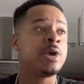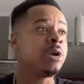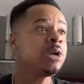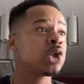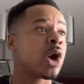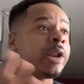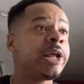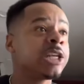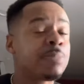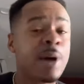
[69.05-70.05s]
You're just trying to
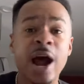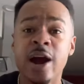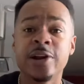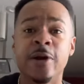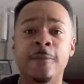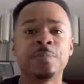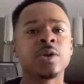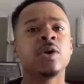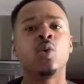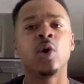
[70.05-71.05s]
inspire them.
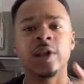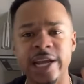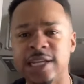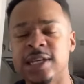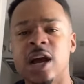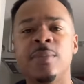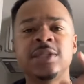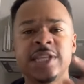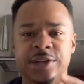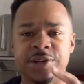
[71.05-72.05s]
Well, listen, I'm going
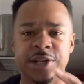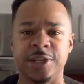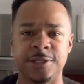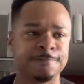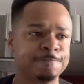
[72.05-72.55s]
to tell you this.